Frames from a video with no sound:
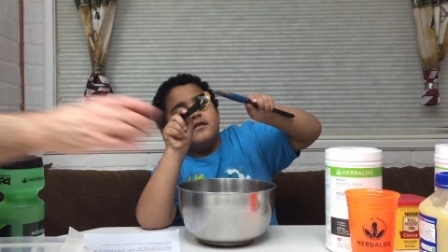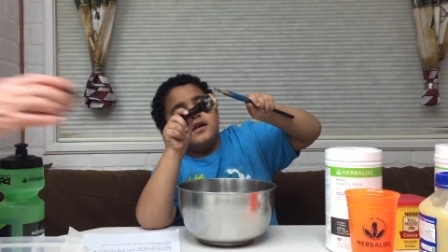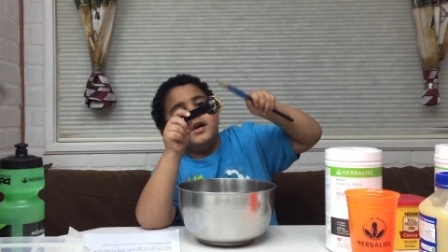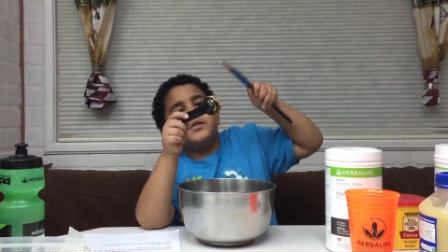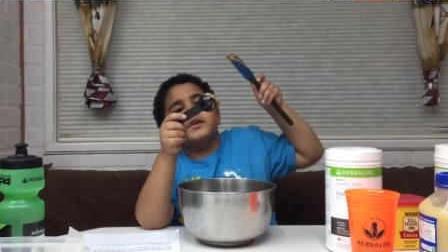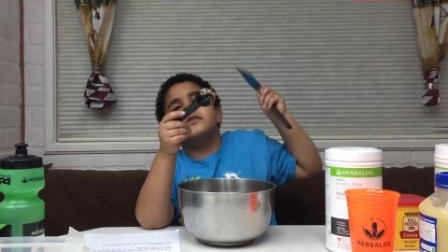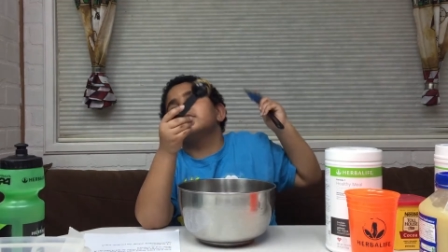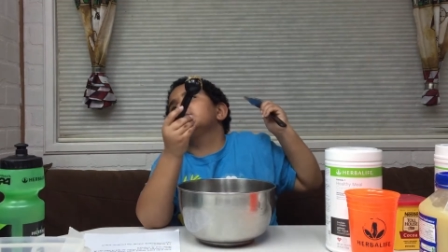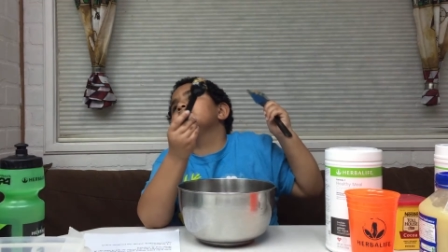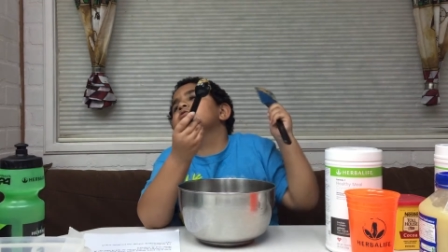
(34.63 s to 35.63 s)
I think a
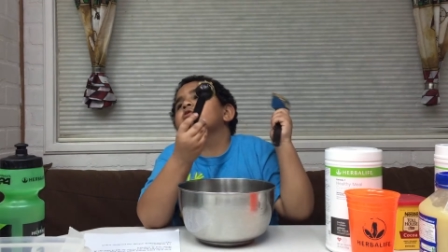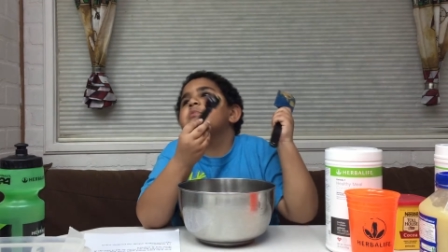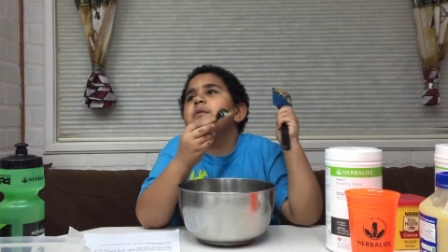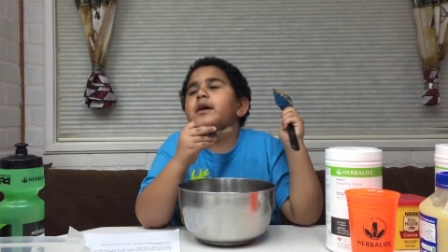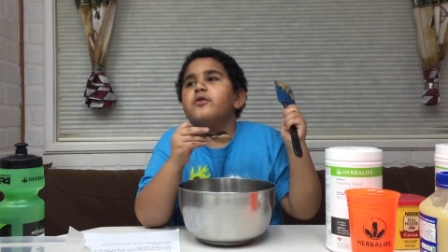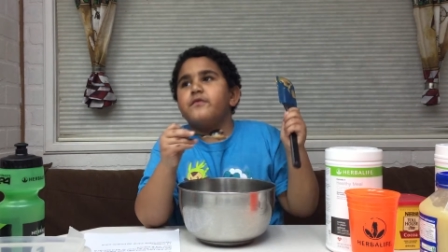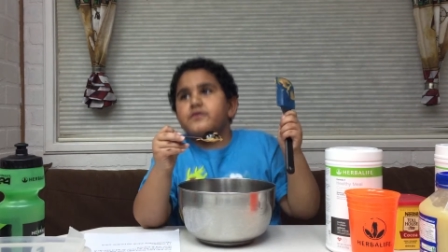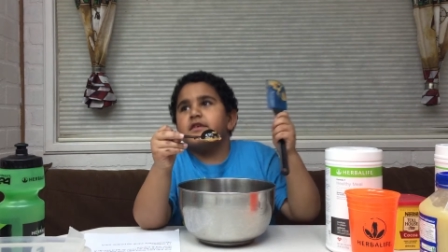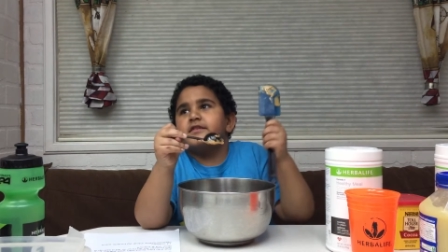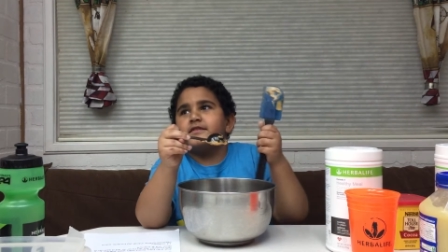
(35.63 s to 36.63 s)
spoon would be better for
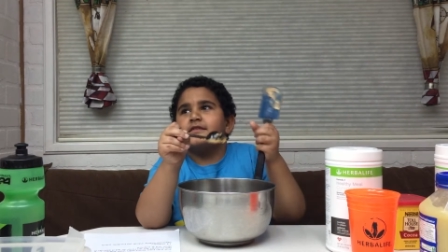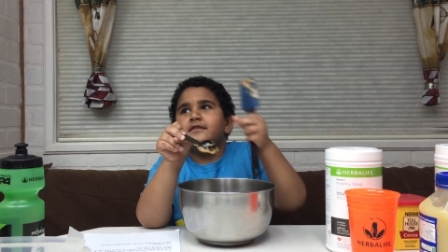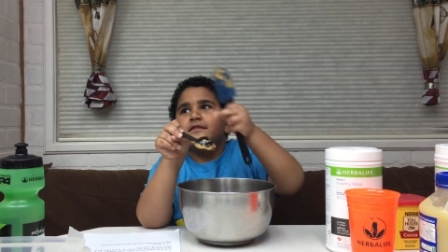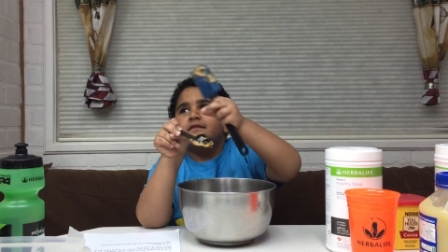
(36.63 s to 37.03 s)
this.